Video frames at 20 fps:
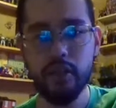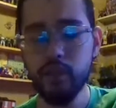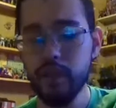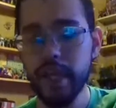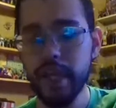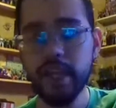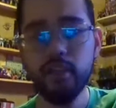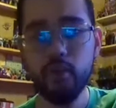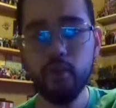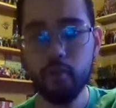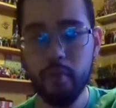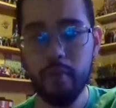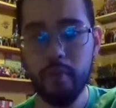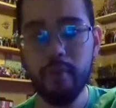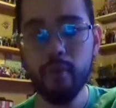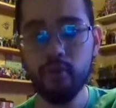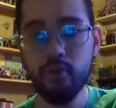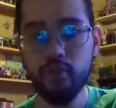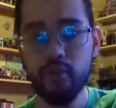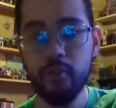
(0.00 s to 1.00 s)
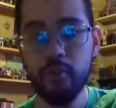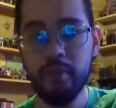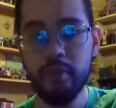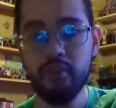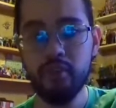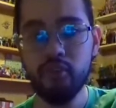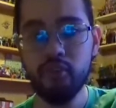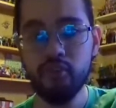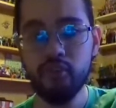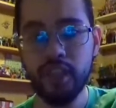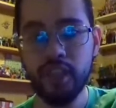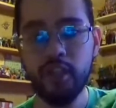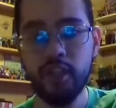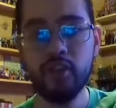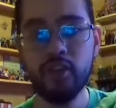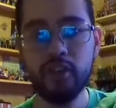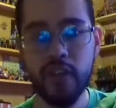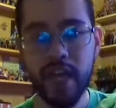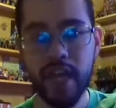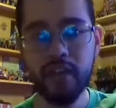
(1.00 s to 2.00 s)
you look at those promotional pictures, they
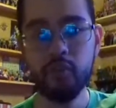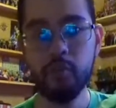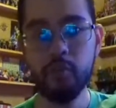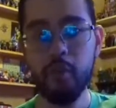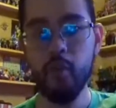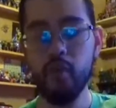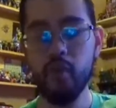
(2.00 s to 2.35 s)
look nice,